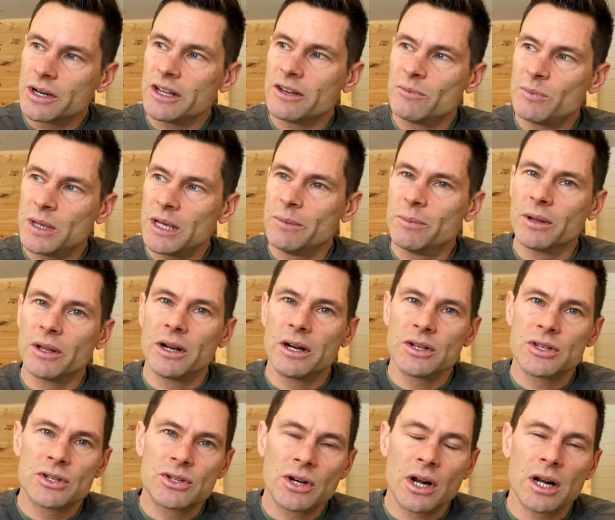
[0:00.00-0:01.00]
of people are
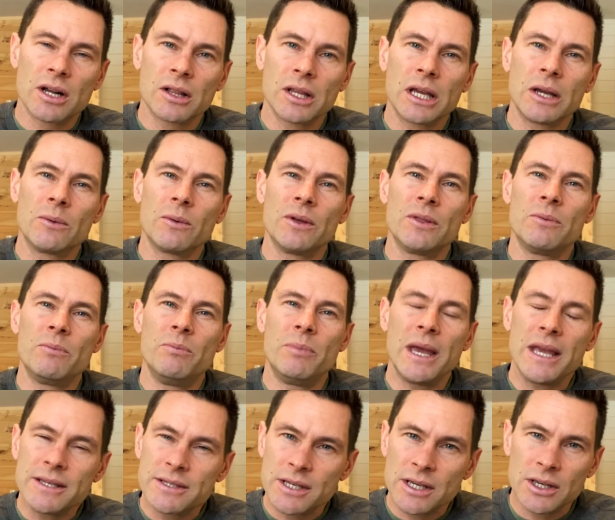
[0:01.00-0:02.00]
struggling with
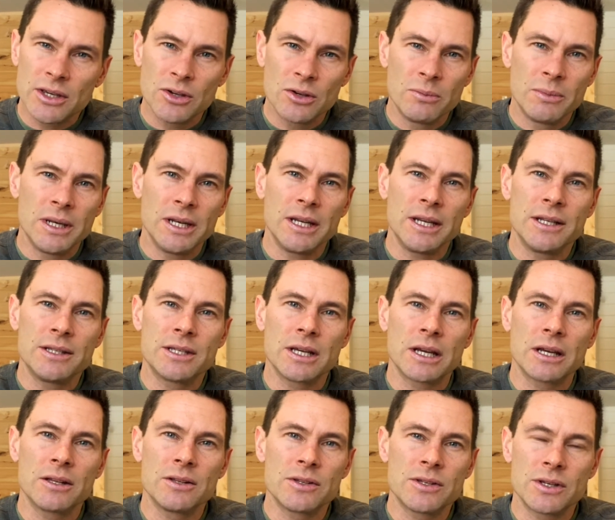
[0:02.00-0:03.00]
basic human needs and
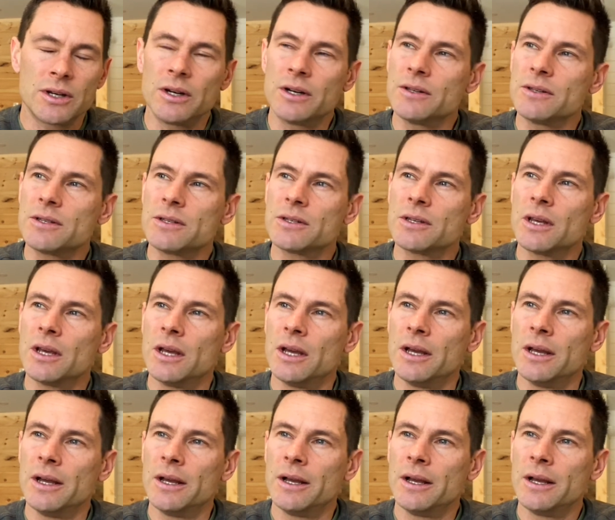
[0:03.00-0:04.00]
concerns.
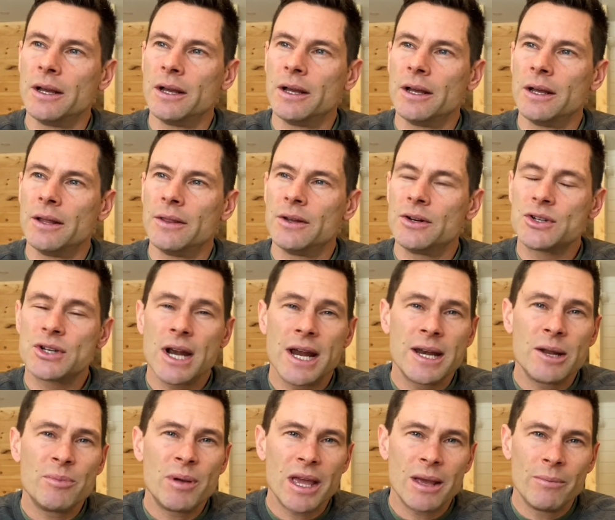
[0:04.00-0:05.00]
They're trying
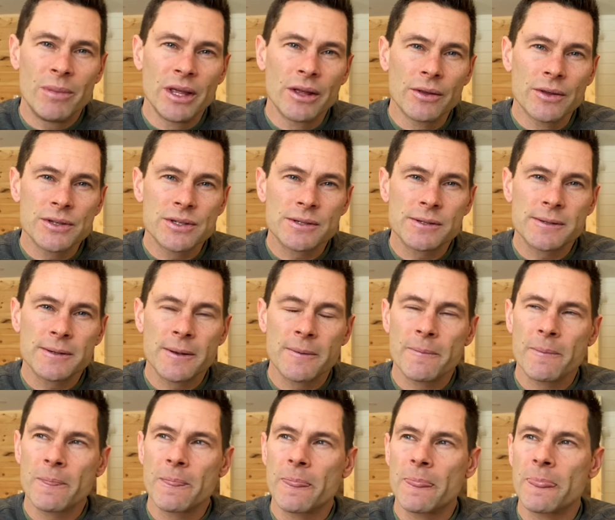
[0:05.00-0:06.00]
to pay bills,
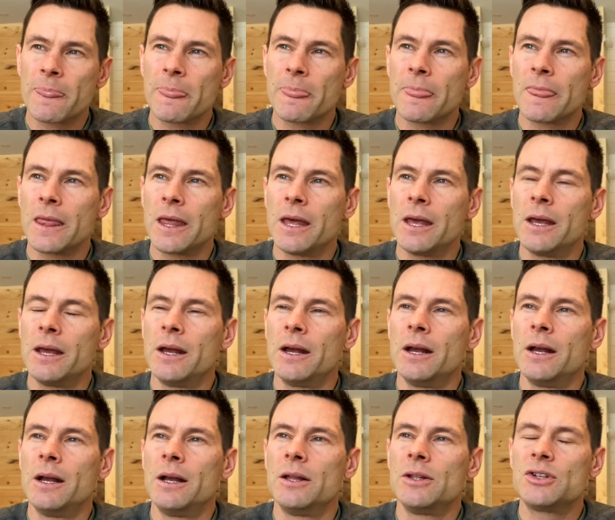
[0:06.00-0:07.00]

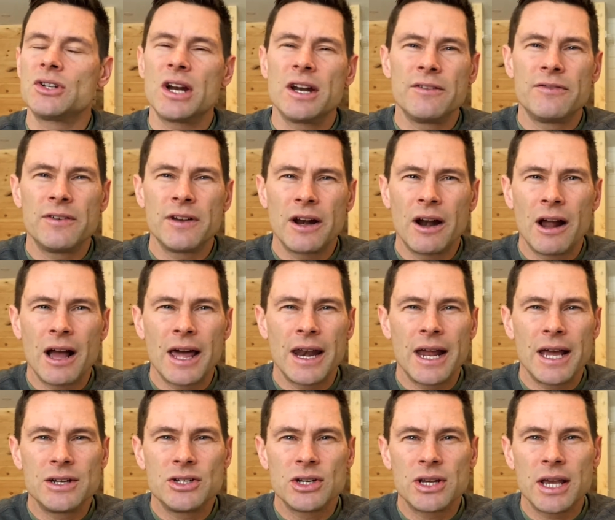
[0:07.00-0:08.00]
trying to figure out how to
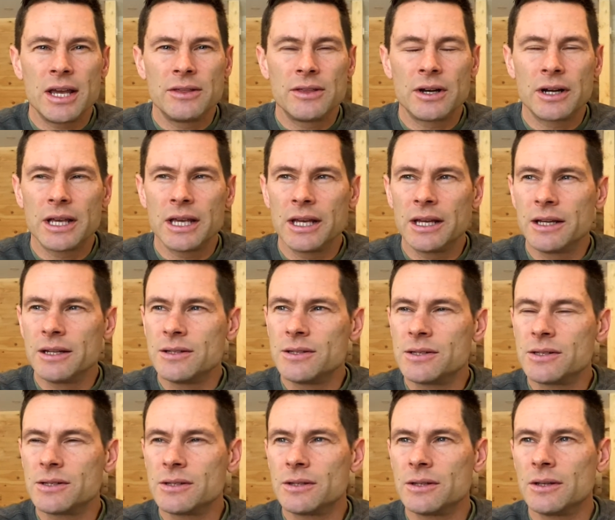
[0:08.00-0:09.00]
educate their
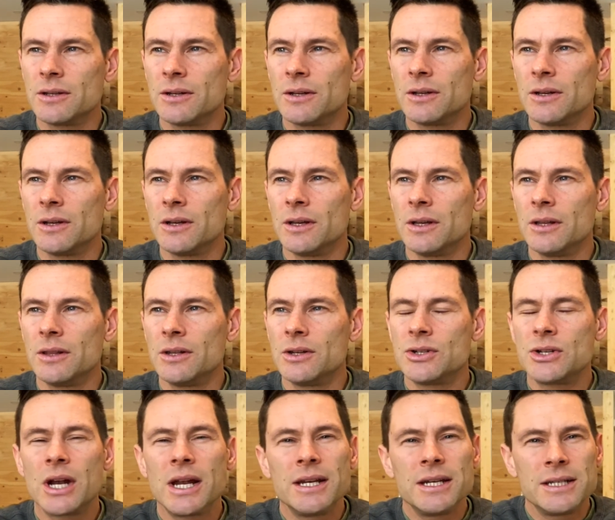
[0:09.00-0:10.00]
kids. They're
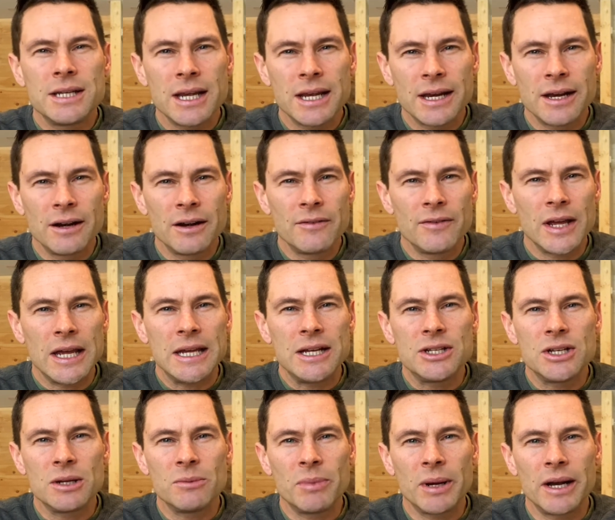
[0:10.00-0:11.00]
trying to take care of
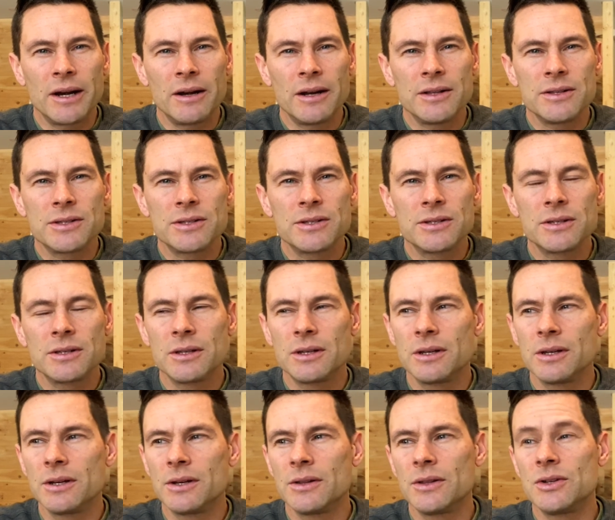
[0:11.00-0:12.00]
aging parents.
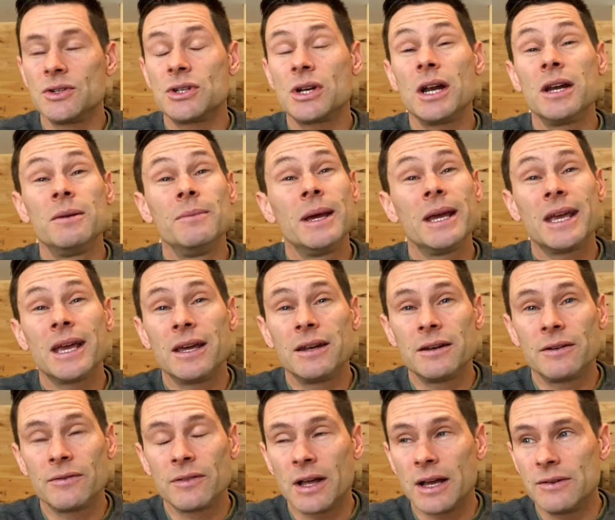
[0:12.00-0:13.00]
They're trying to make
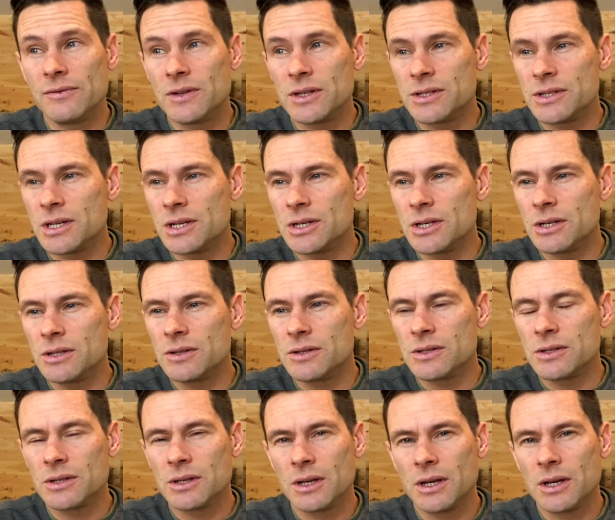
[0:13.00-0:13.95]
end-of-life decisions.